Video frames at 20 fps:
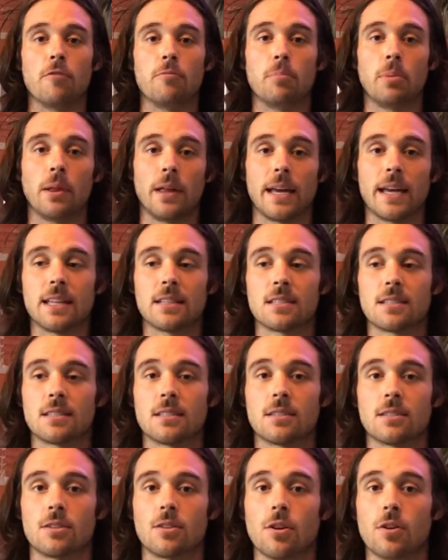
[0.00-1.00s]

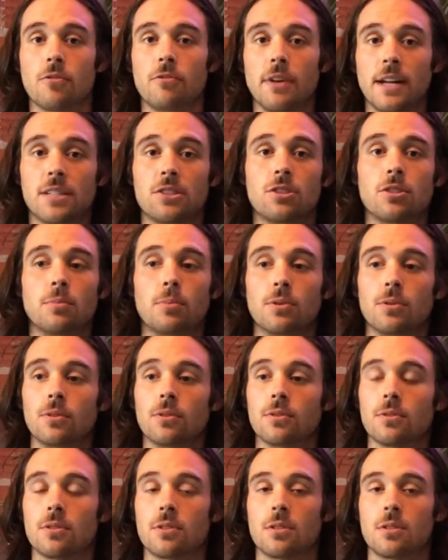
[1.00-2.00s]
plants, so
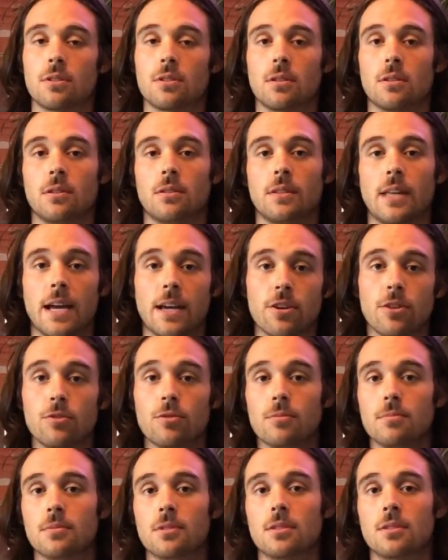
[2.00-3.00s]
vegetables,
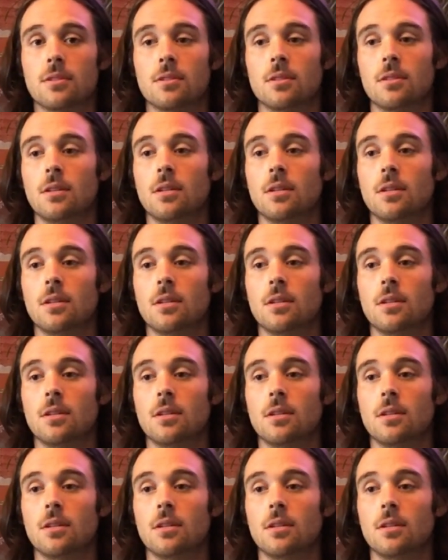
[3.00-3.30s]
legumes,